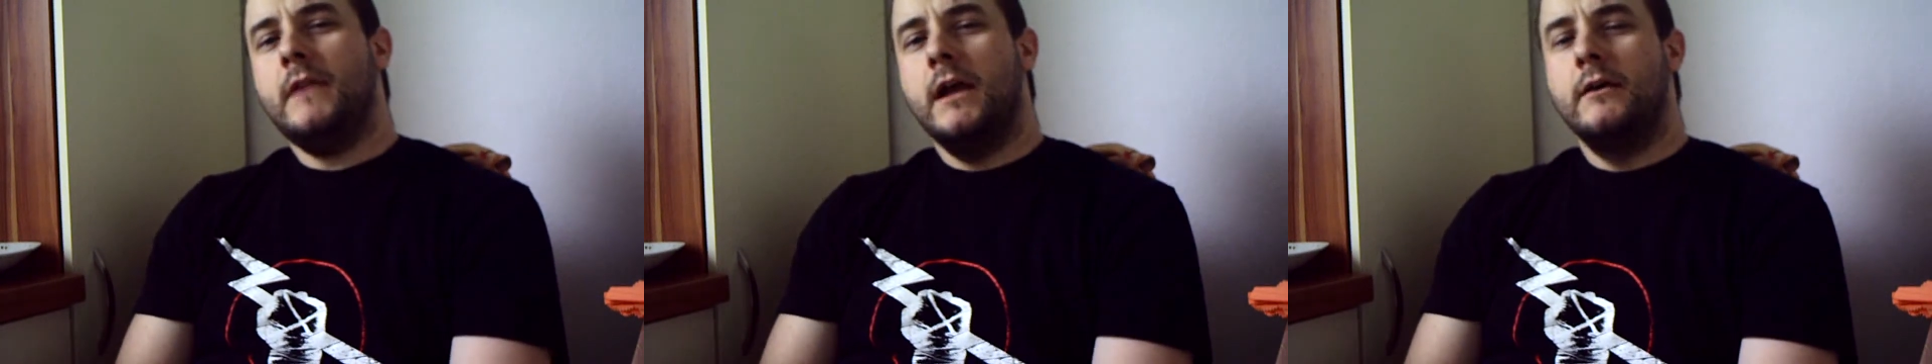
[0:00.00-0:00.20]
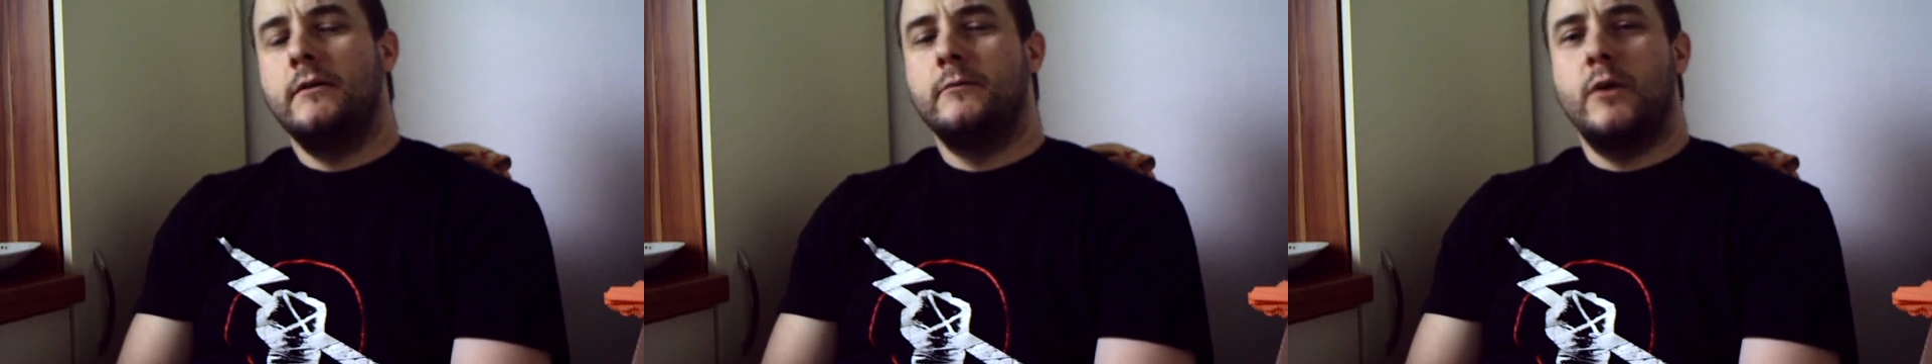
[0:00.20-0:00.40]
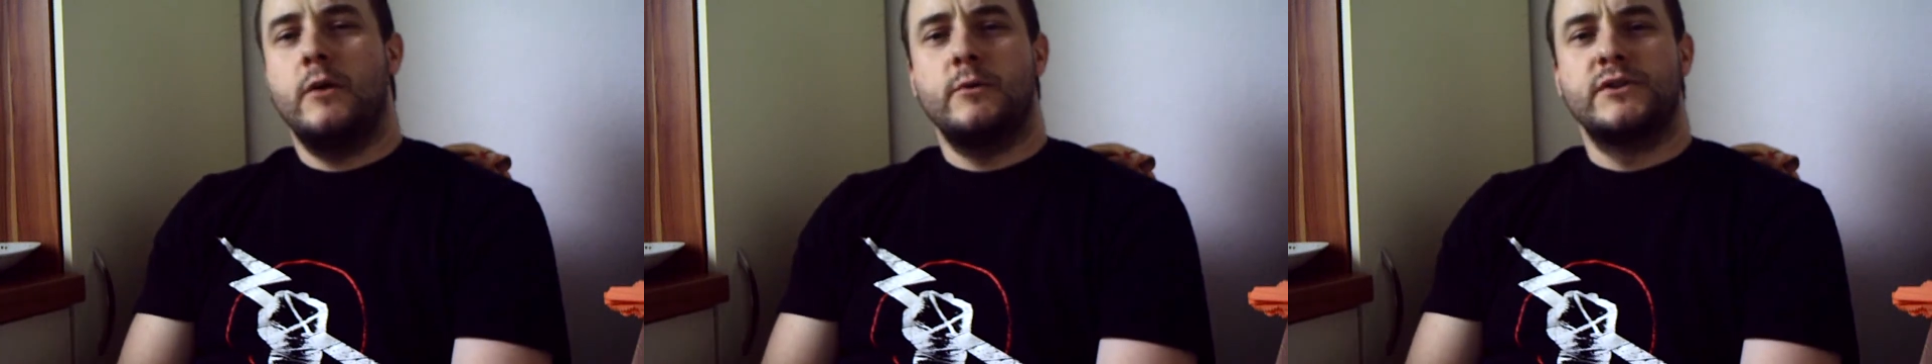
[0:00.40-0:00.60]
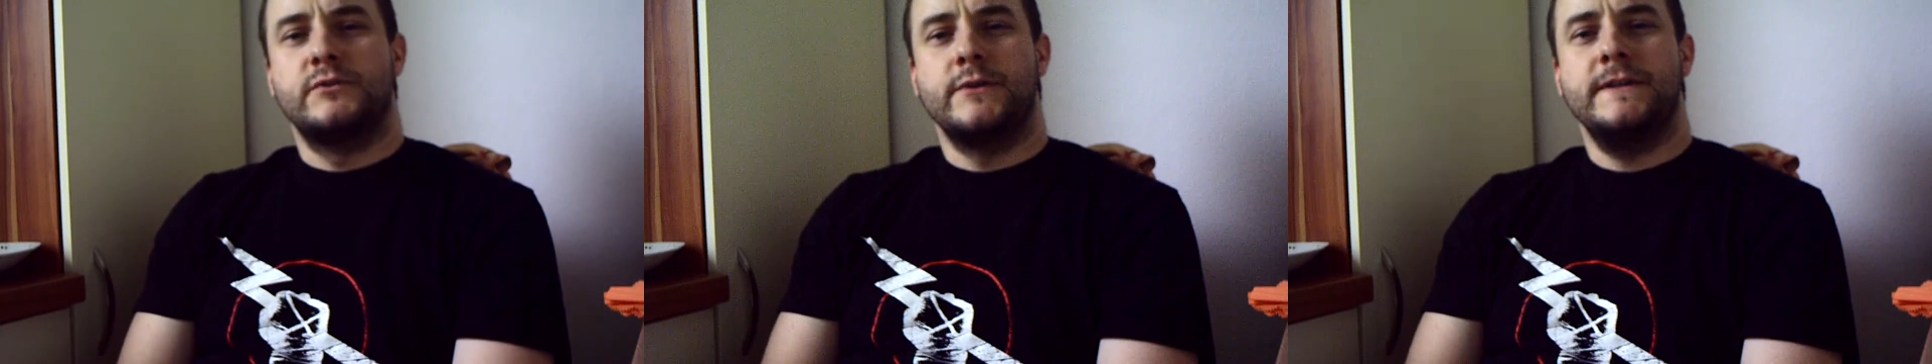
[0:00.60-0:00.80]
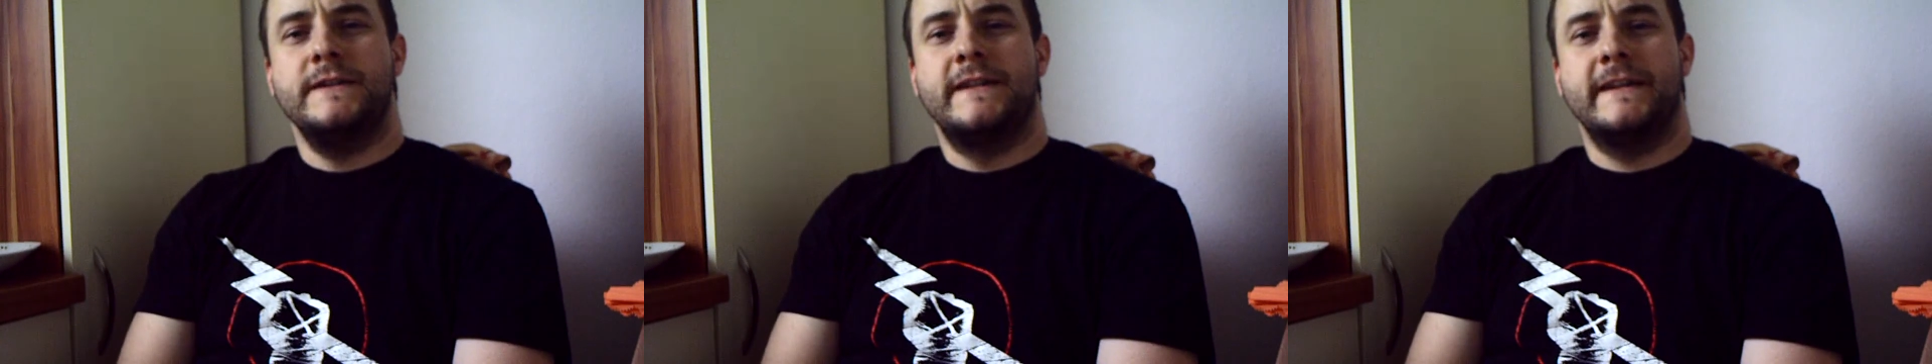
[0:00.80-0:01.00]
where it
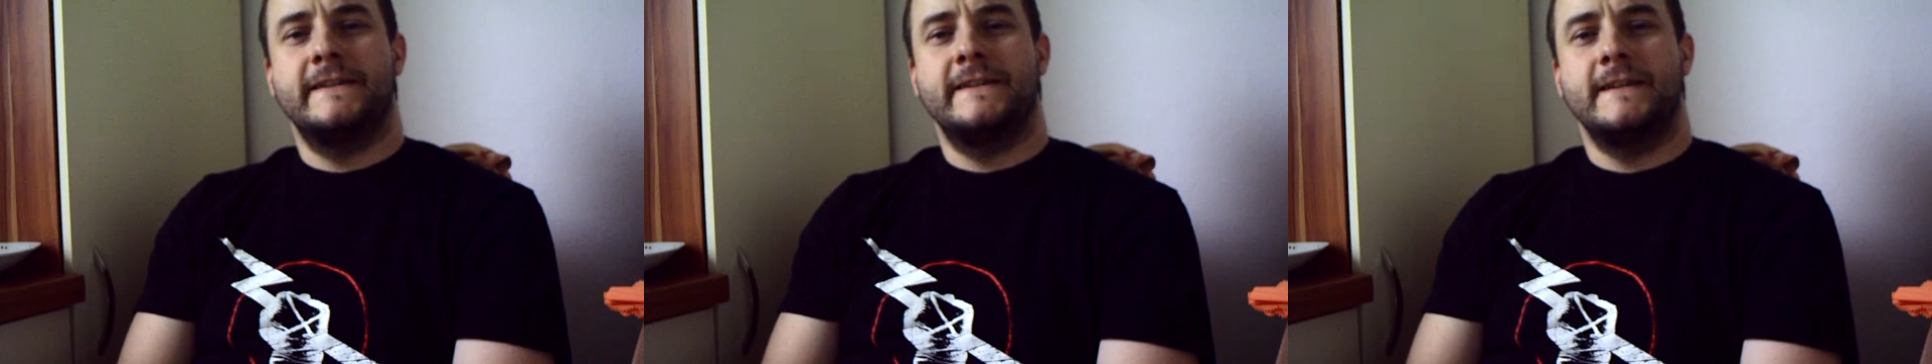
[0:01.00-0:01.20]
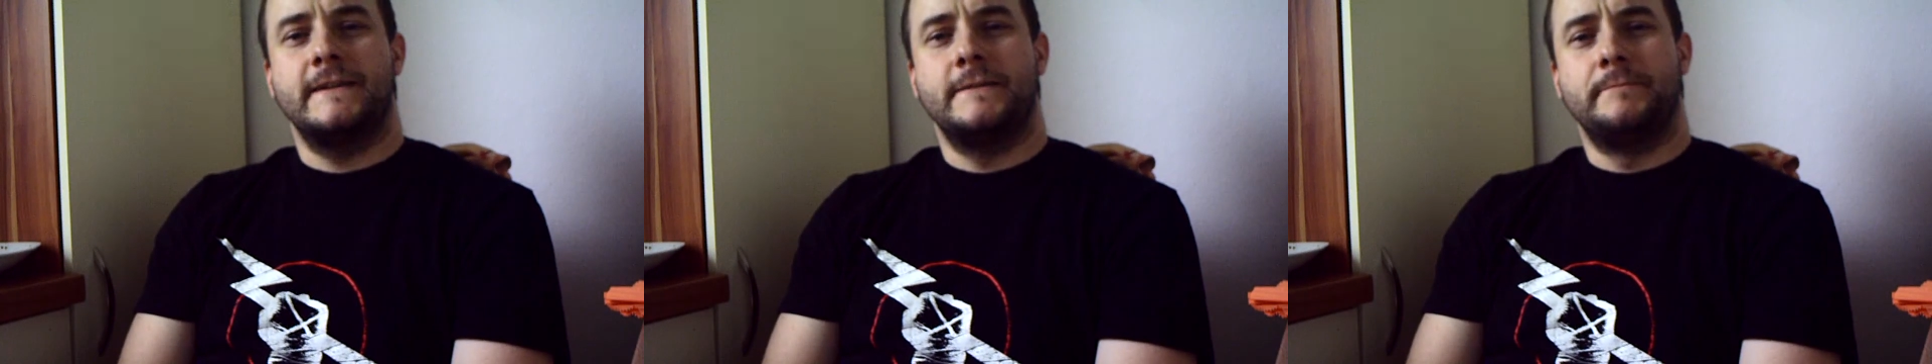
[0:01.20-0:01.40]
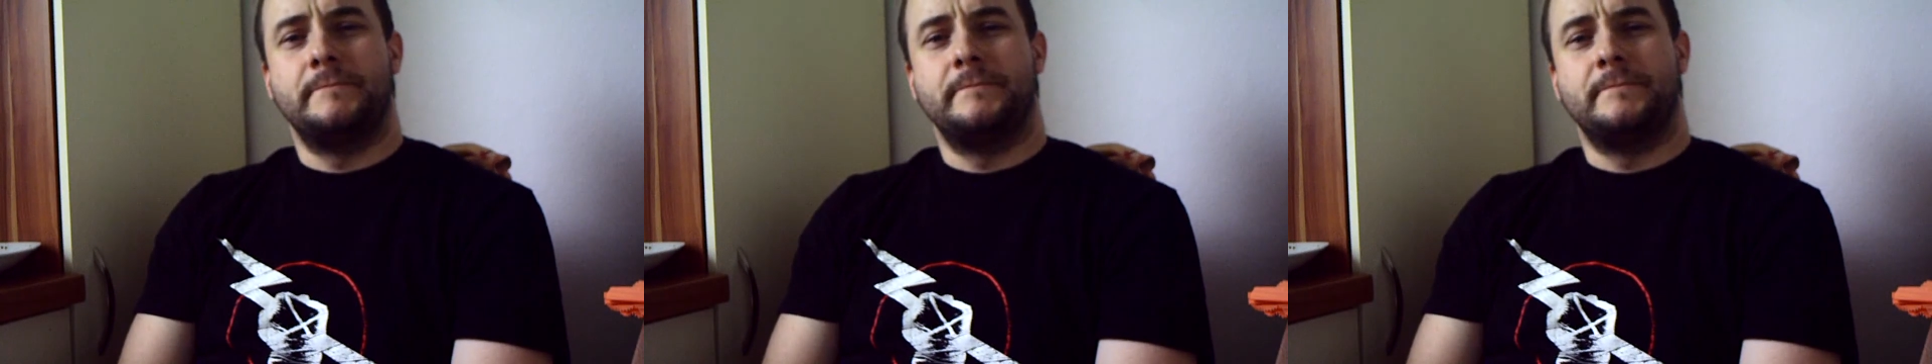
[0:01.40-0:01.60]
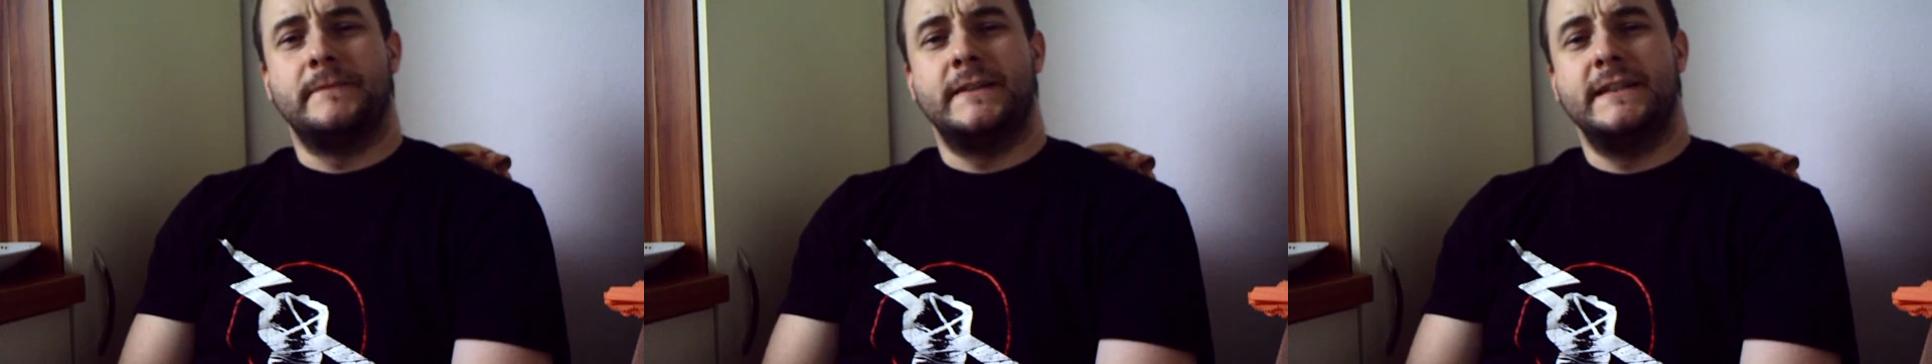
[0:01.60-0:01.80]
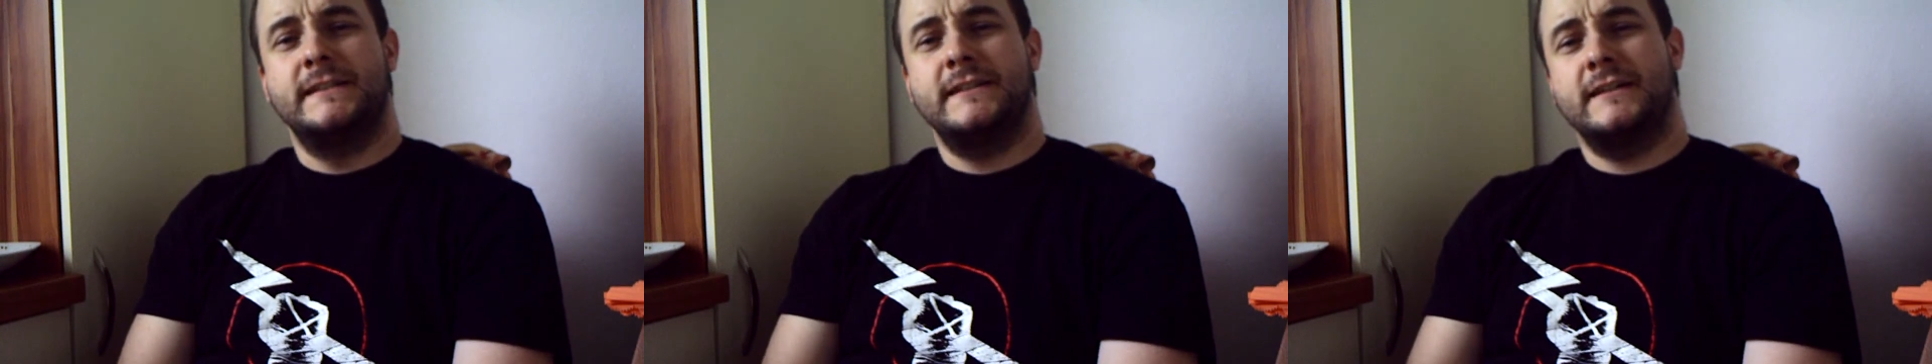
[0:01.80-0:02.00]
was written that he's